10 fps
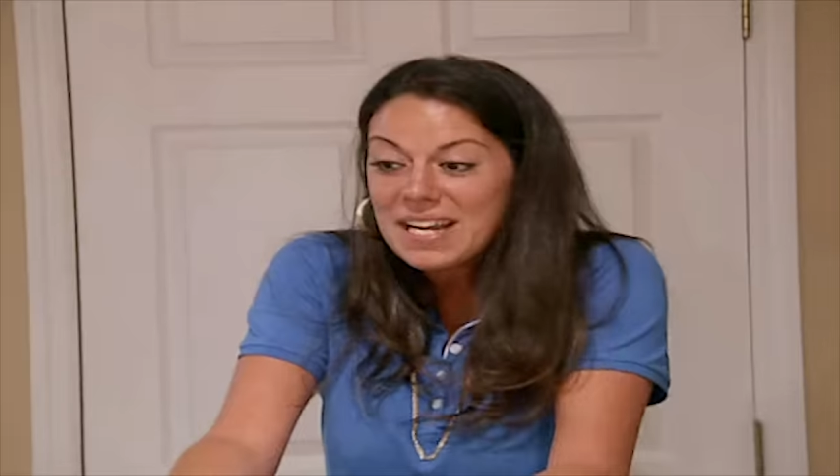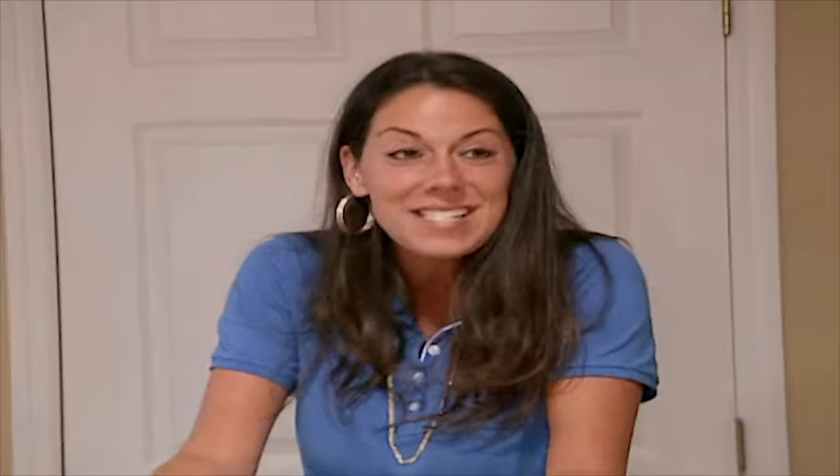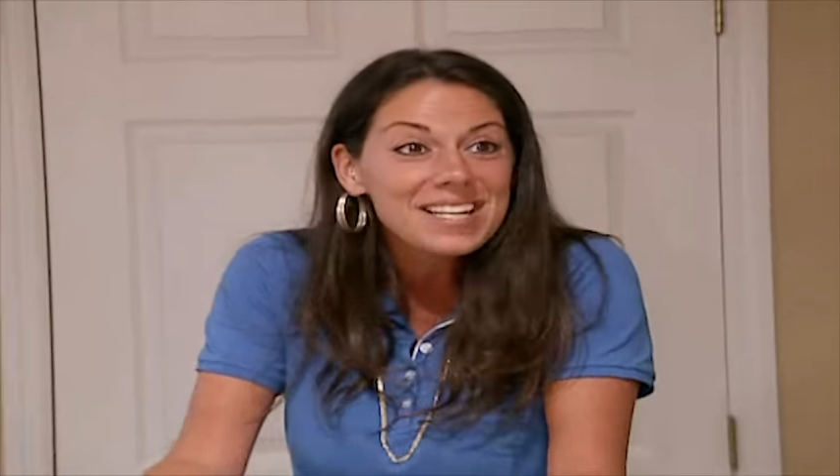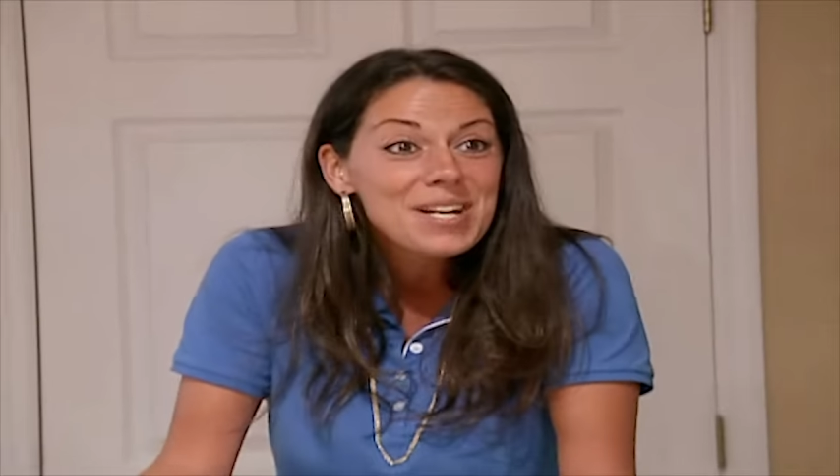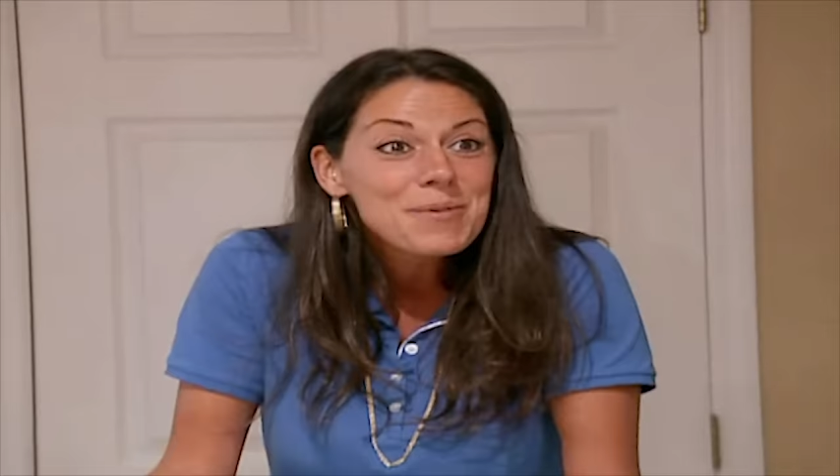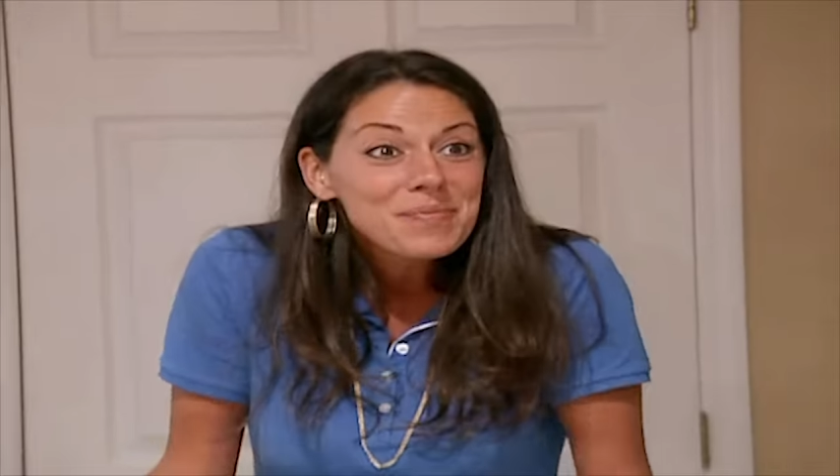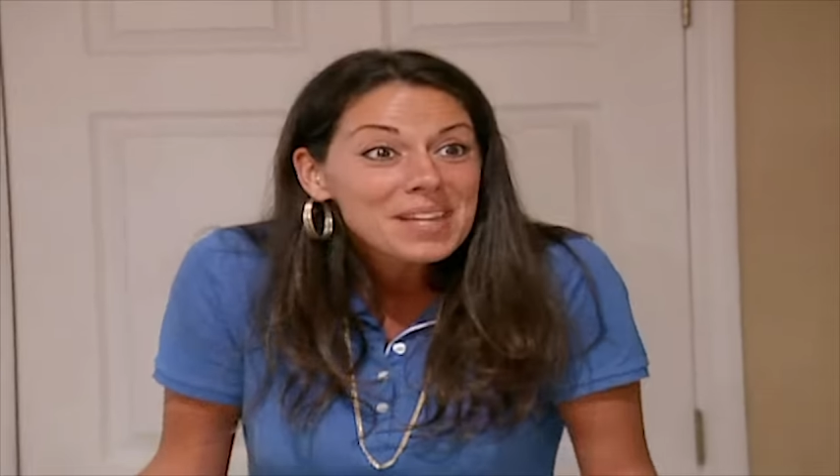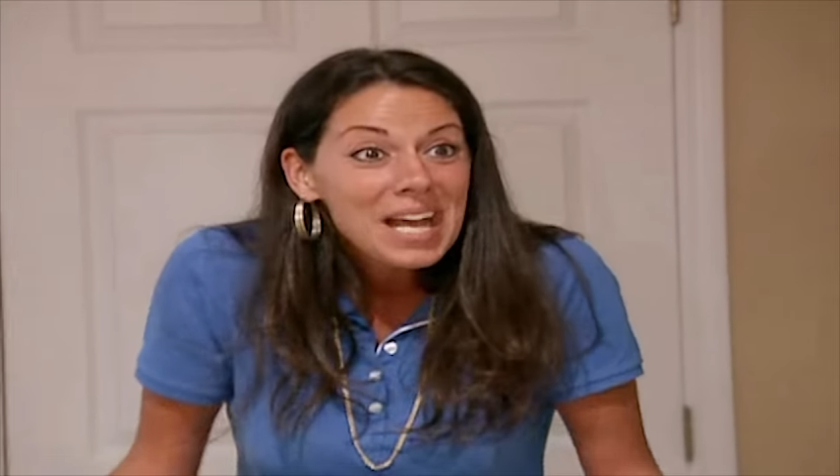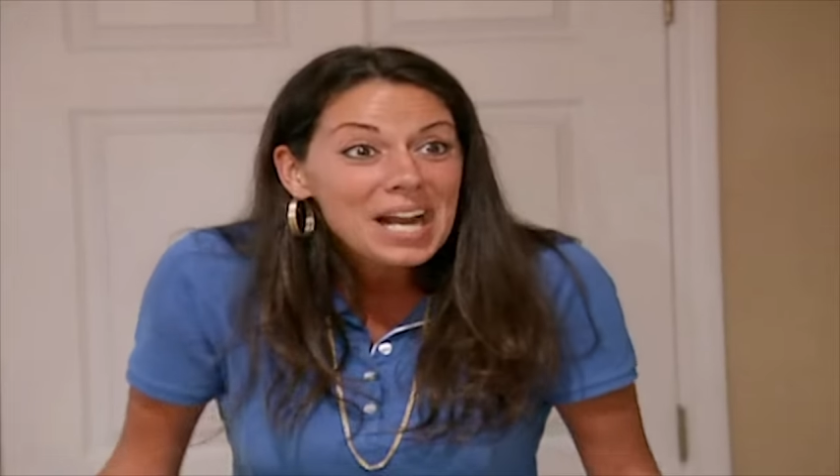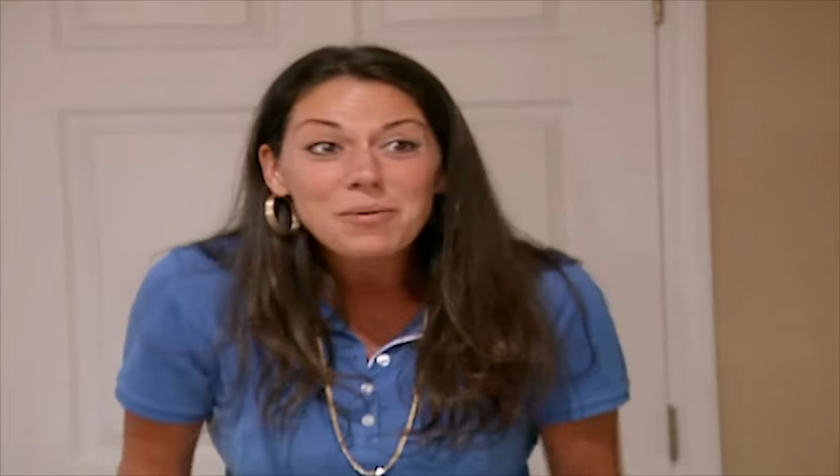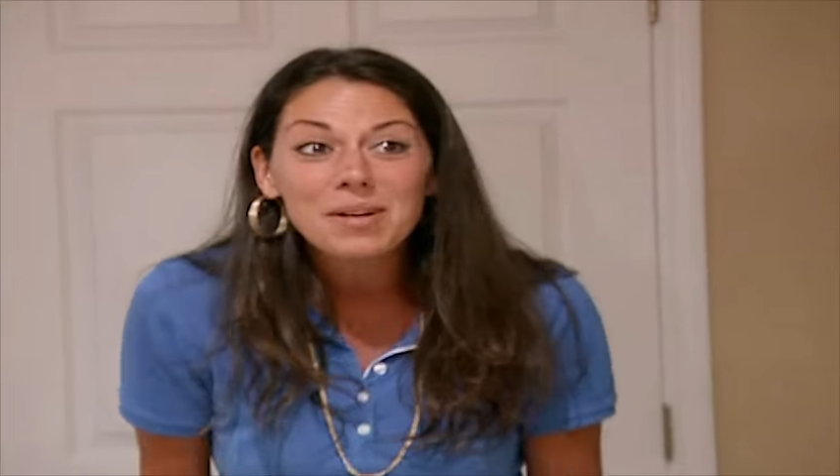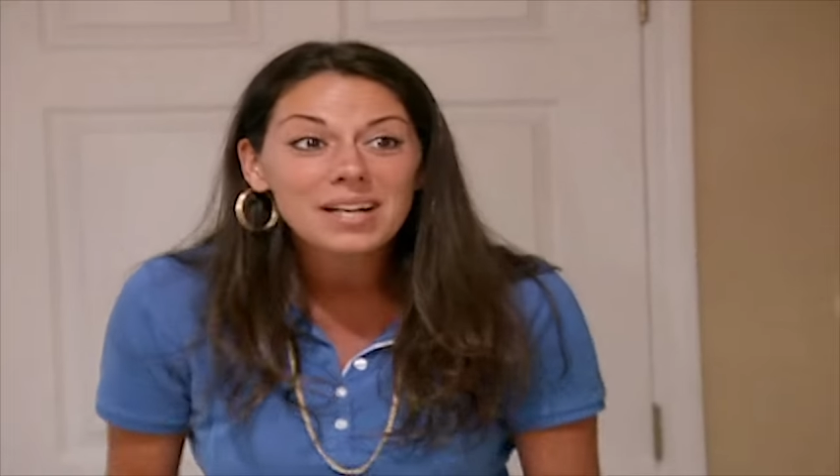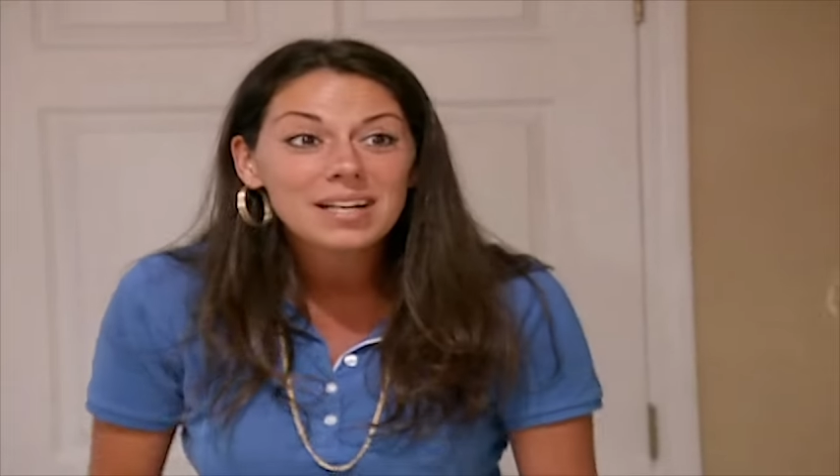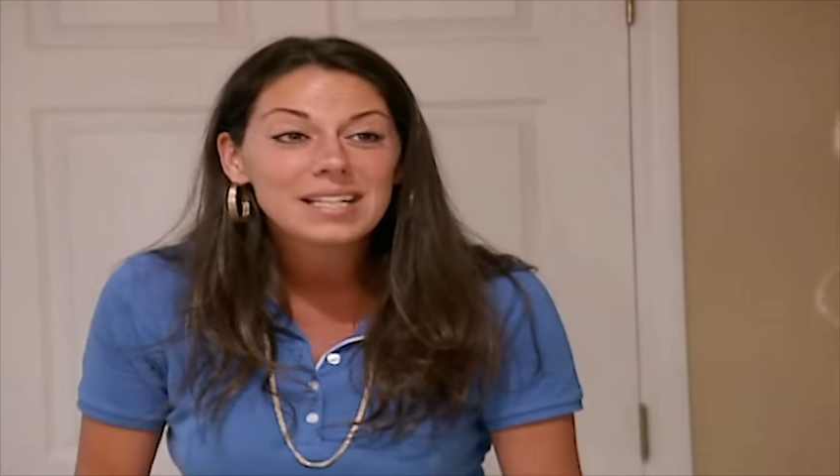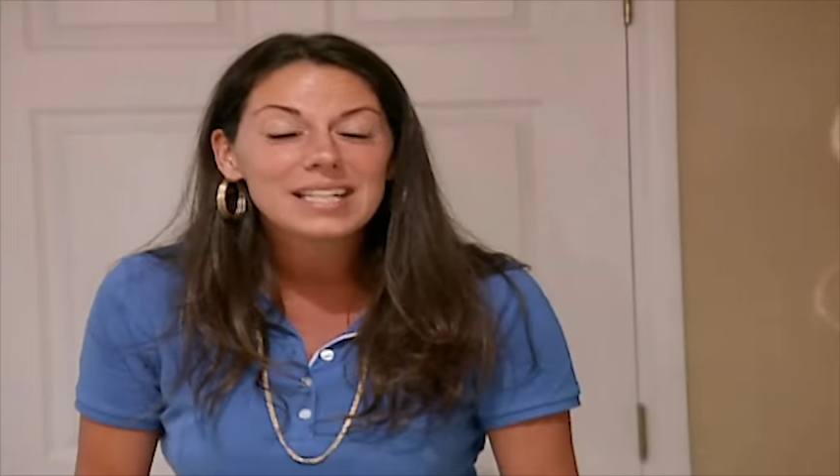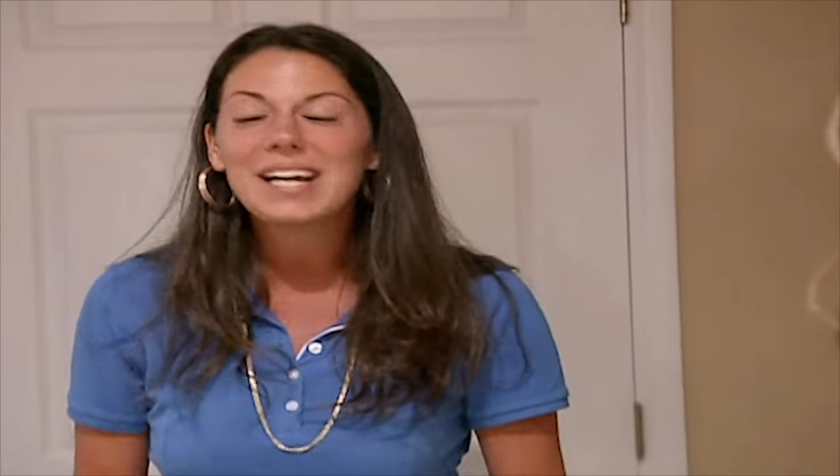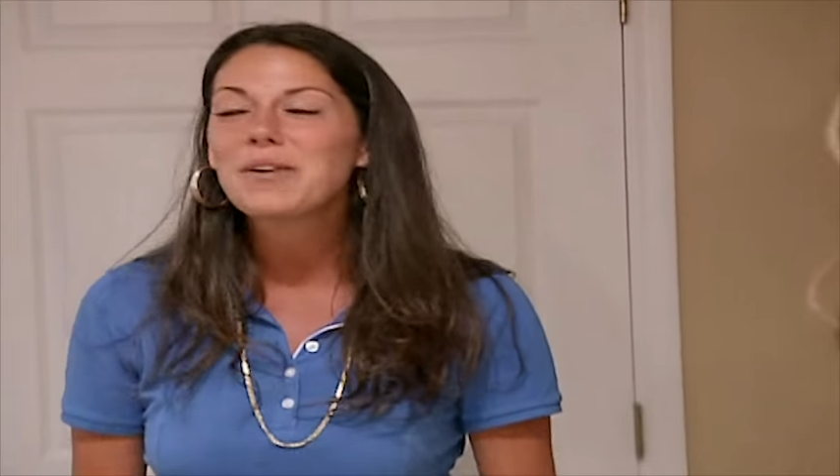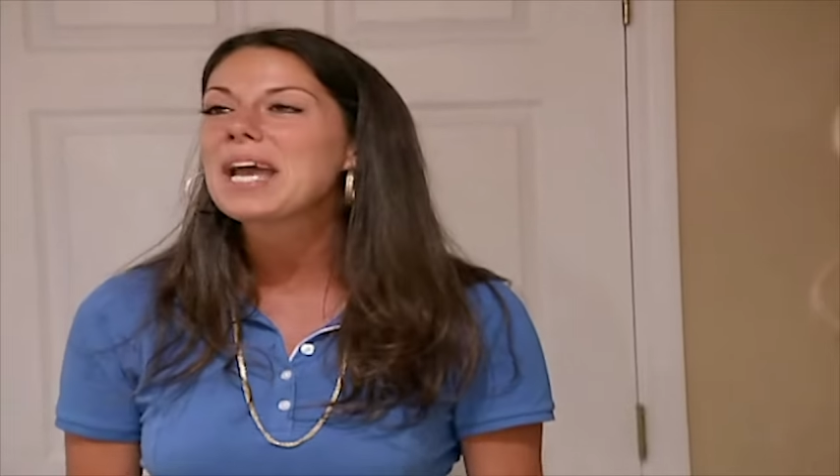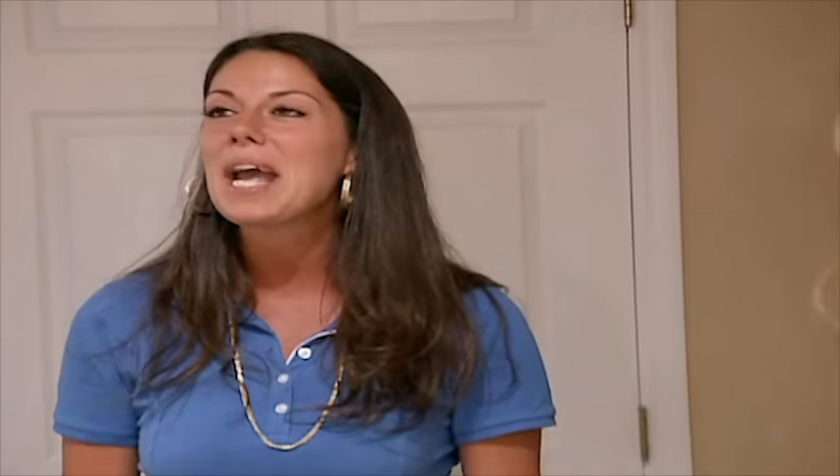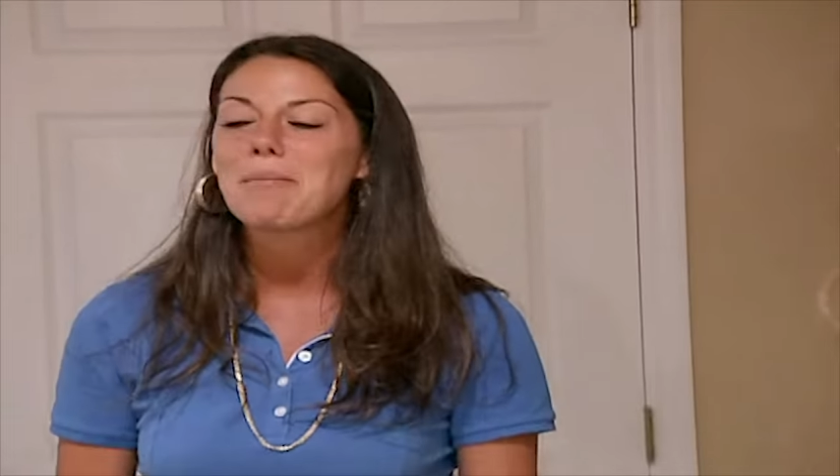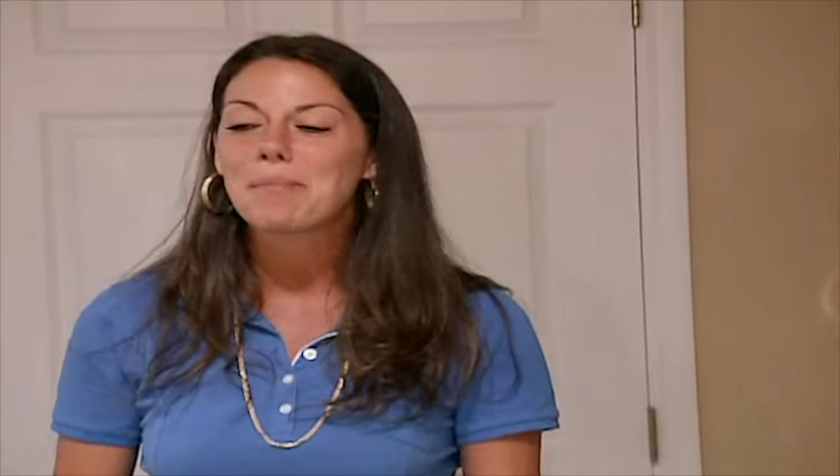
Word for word: he... Excuse me, will you calm down? Okay,